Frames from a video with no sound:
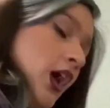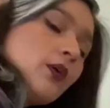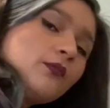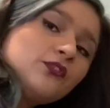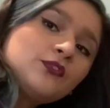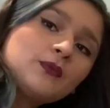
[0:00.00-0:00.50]

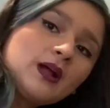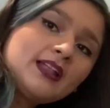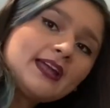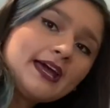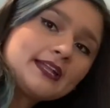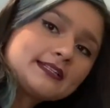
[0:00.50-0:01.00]
We've probably
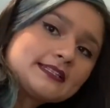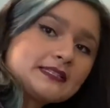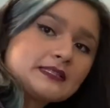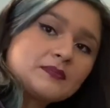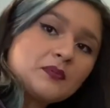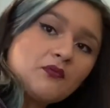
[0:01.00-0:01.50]
had it since
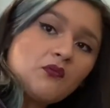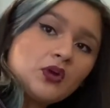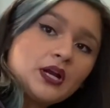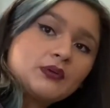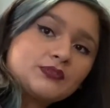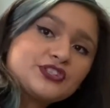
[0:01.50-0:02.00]
before
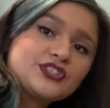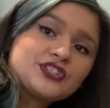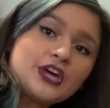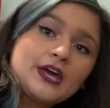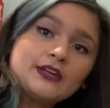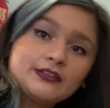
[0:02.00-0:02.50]
I was a
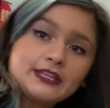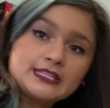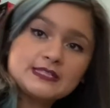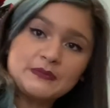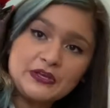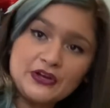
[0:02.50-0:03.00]
child, let's
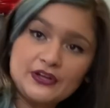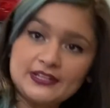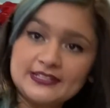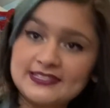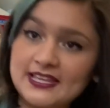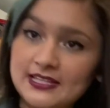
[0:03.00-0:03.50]
be honest,
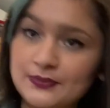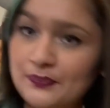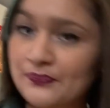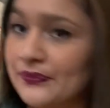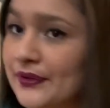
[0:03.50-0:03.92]
that's bad.